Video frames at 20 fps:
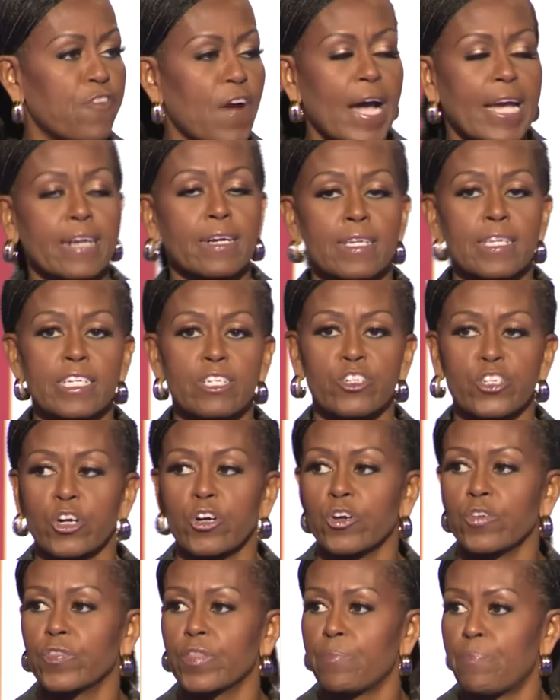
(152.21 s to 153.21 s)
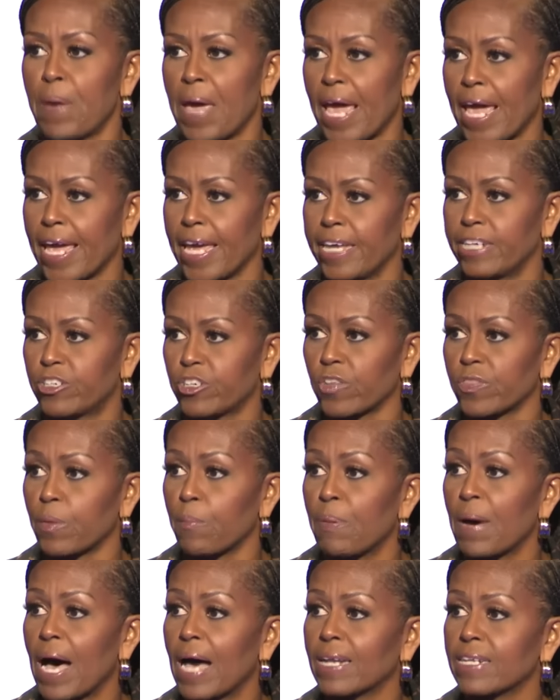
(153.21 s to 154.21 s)
finally turn the page on the
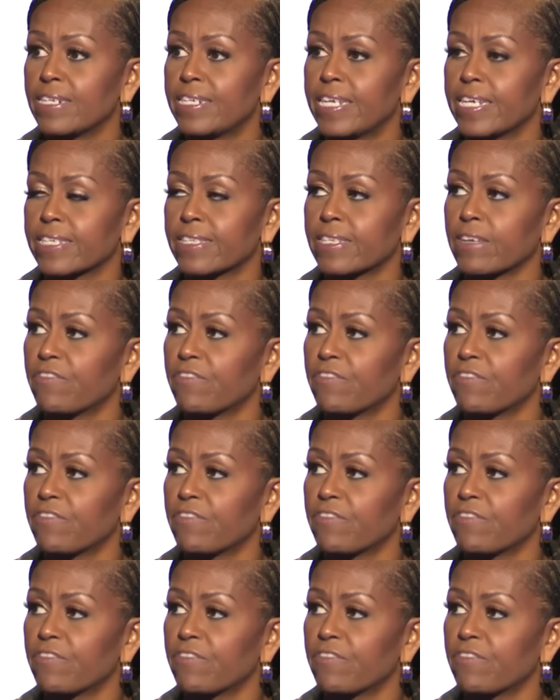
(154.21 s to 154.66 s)
politics